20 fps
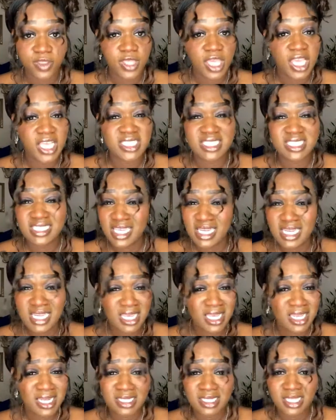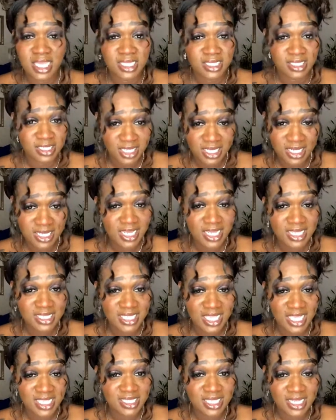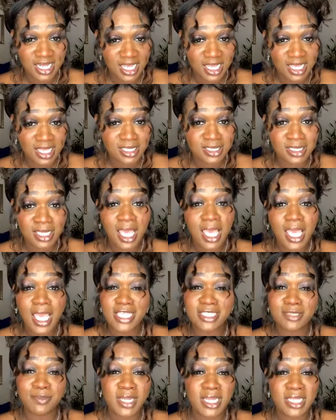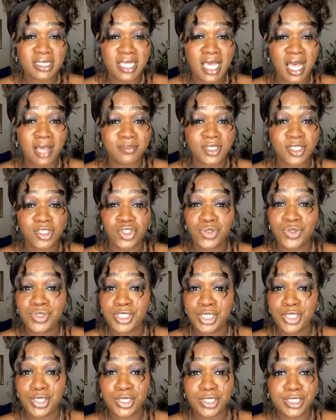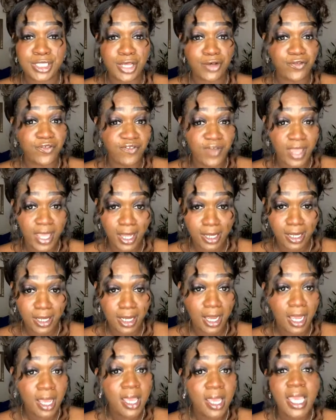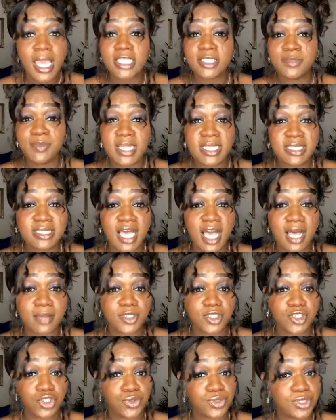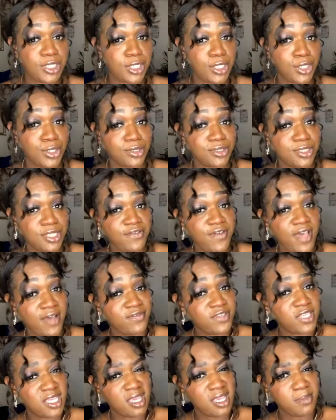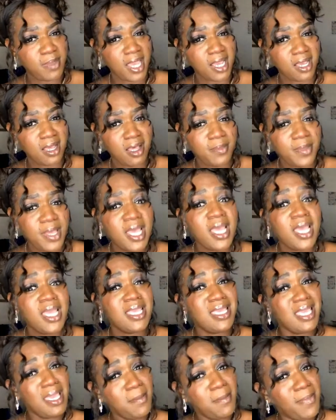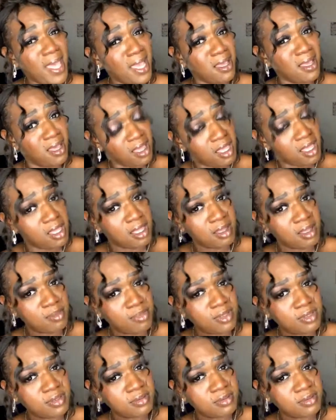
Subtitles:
As tedious as it is, as many times as you see yourself failing, as many times as you see yourself have to get back up, get back up.